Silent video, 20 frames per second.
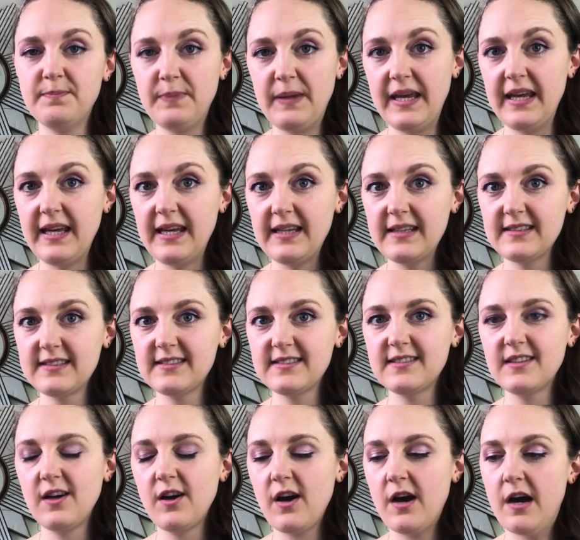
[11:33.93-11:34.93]

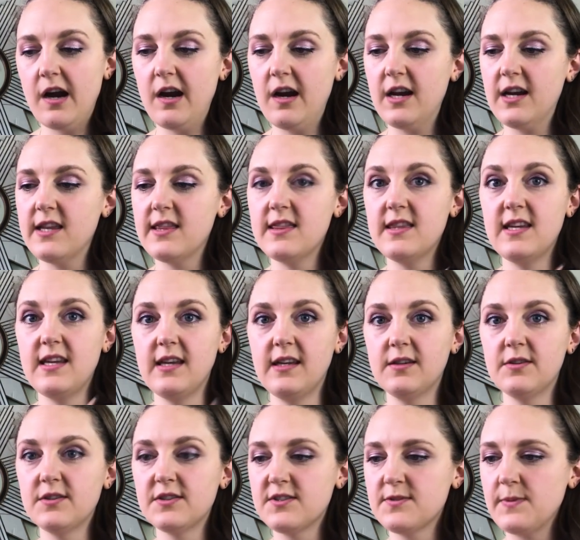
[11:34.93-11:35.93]
picks are the
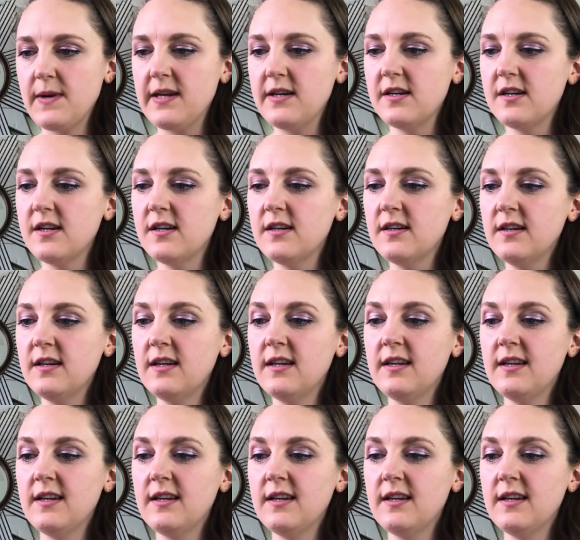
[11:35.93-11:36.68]
Ingalls sweater,